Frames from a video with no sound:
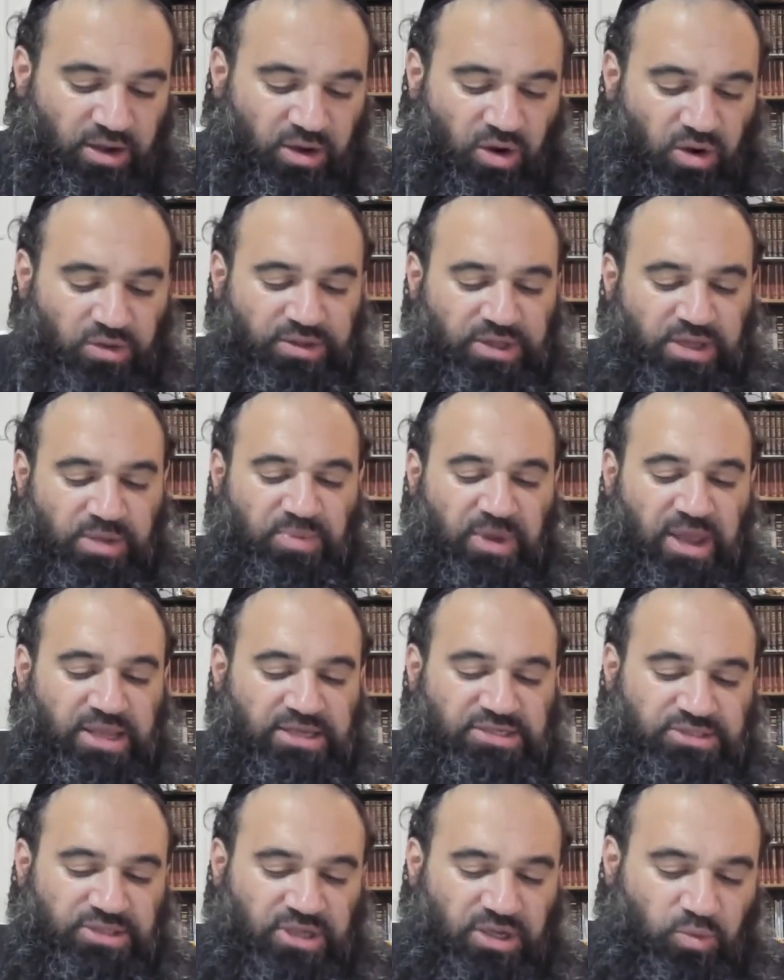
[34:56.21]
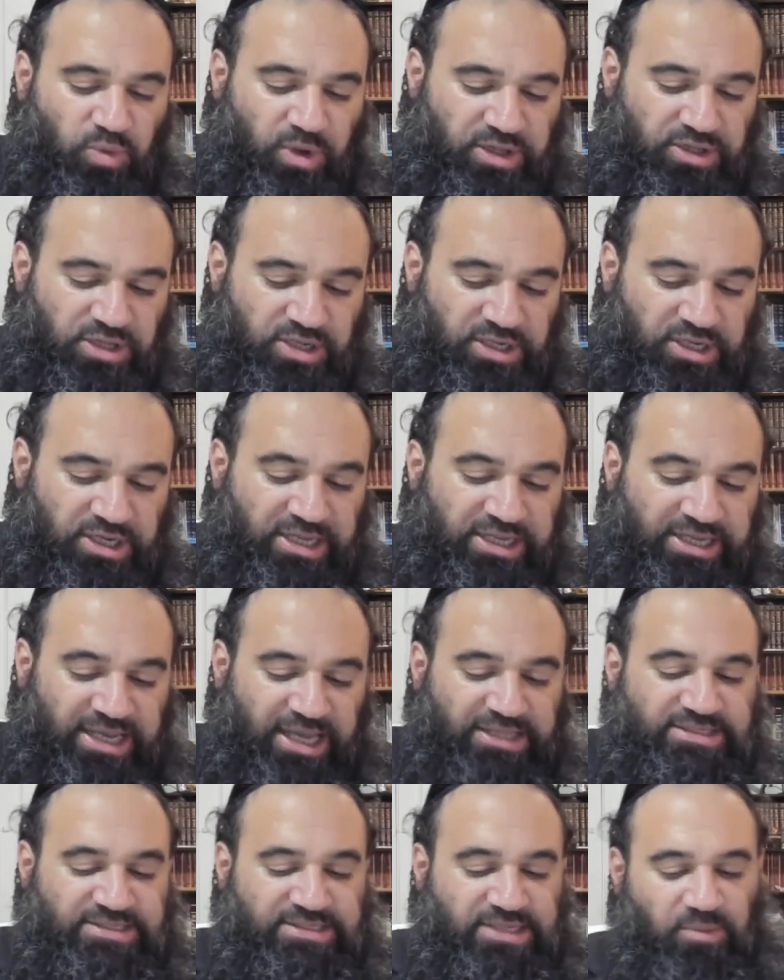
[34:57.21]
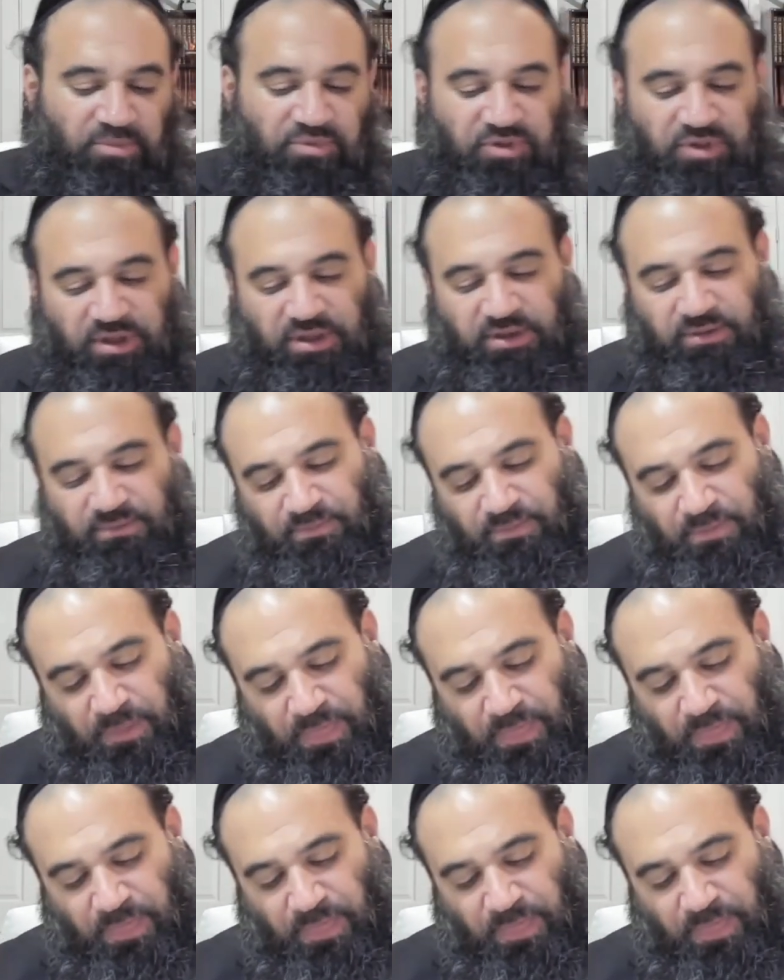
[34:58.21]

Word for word: only based on whether you're going to get something,